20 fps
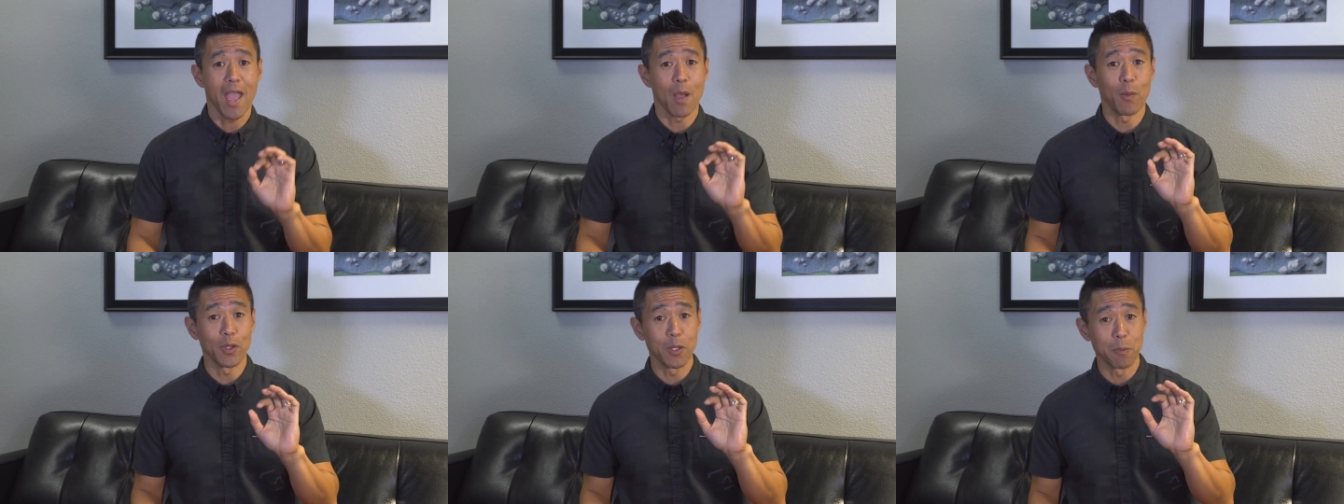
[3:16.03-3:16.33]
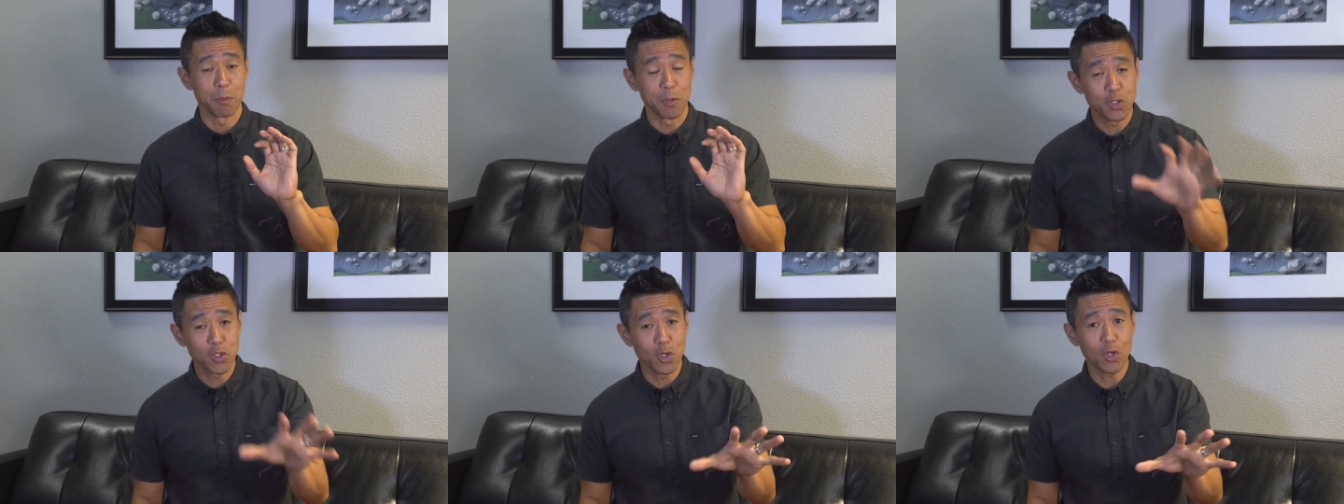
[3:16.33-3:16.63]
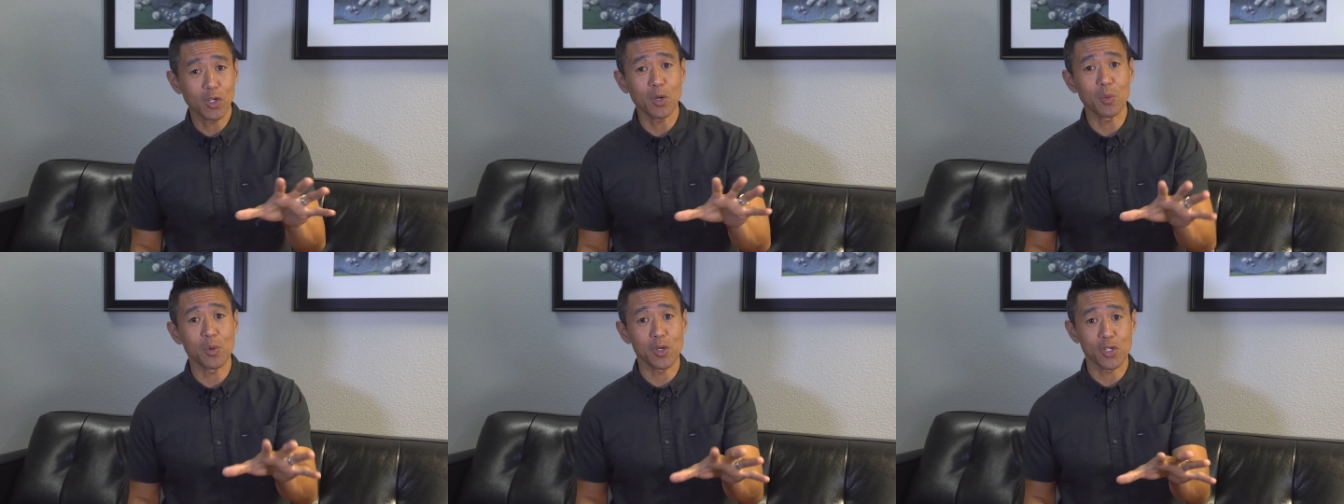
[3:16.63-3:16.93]
and when the
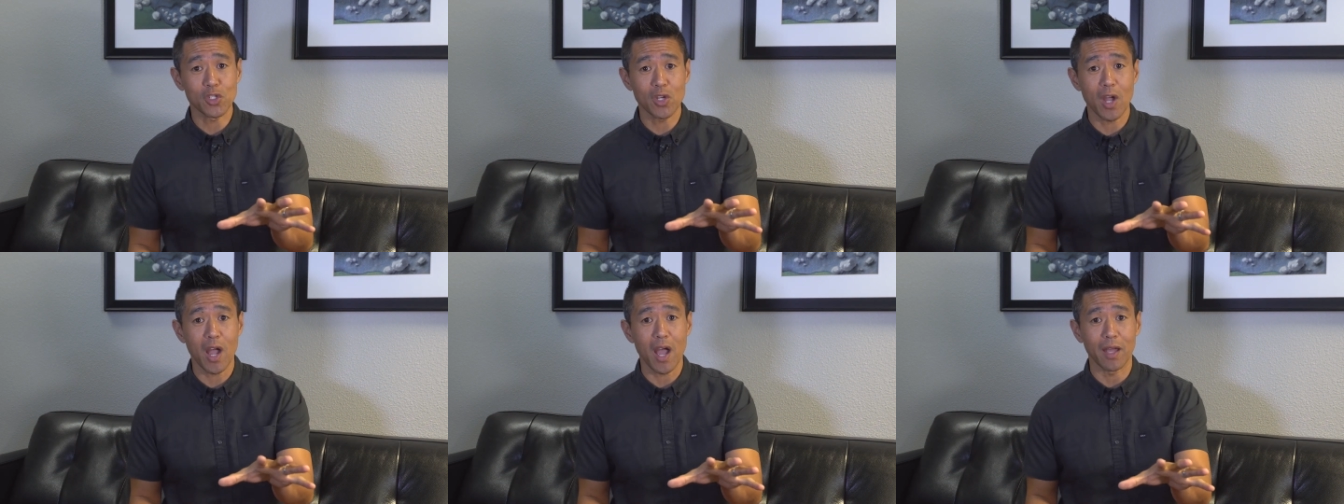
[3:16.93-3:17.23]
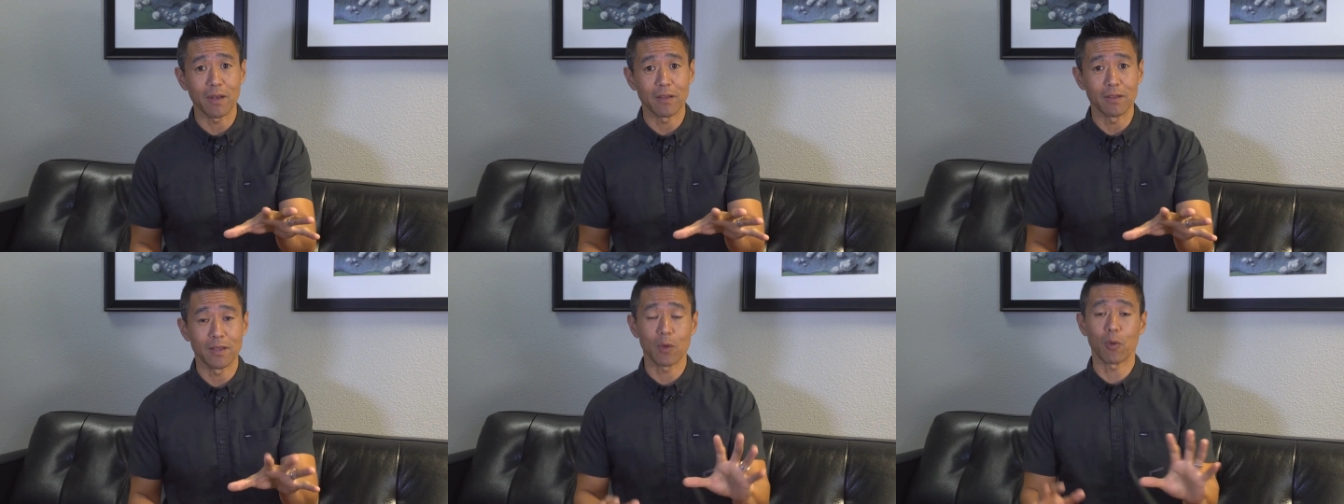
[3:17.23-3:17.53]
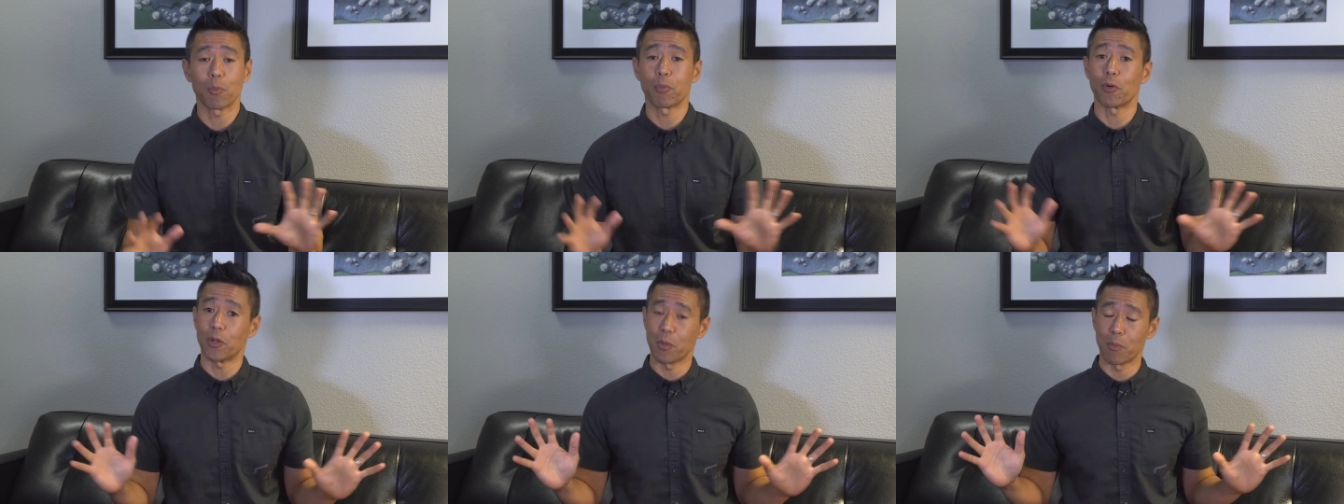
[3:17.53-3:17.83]
bazooka was shot,
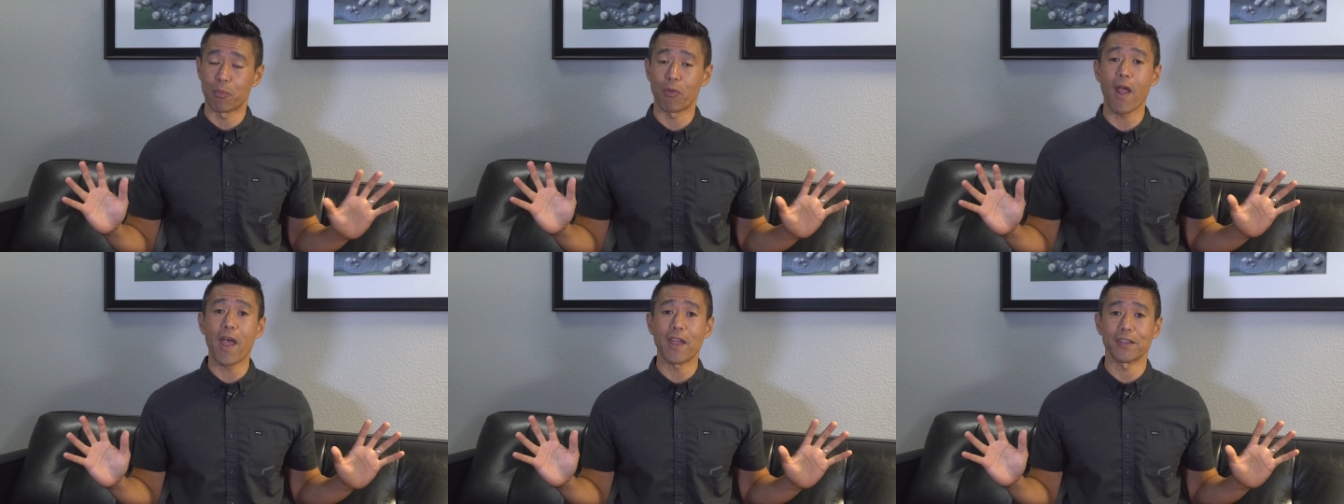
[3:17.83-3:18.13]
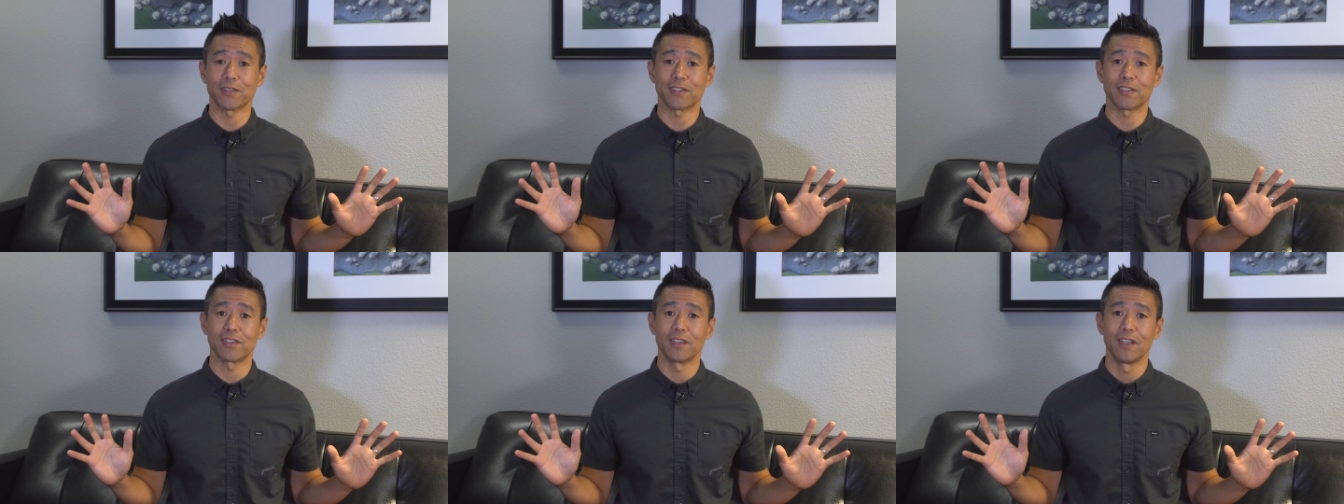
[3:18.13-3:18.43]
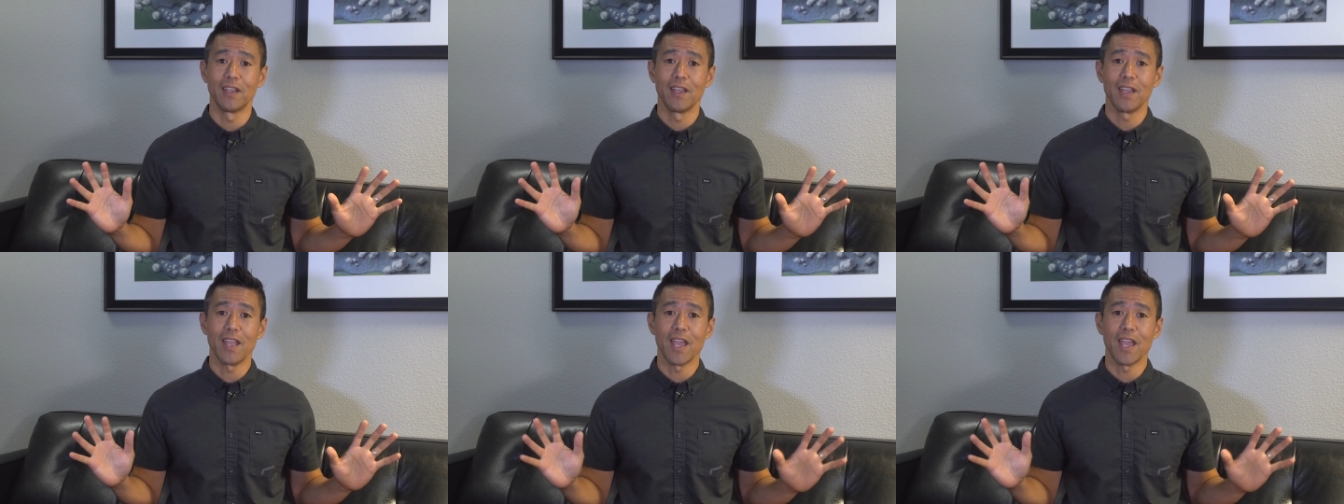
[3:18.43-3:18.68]
they were pretty impressed.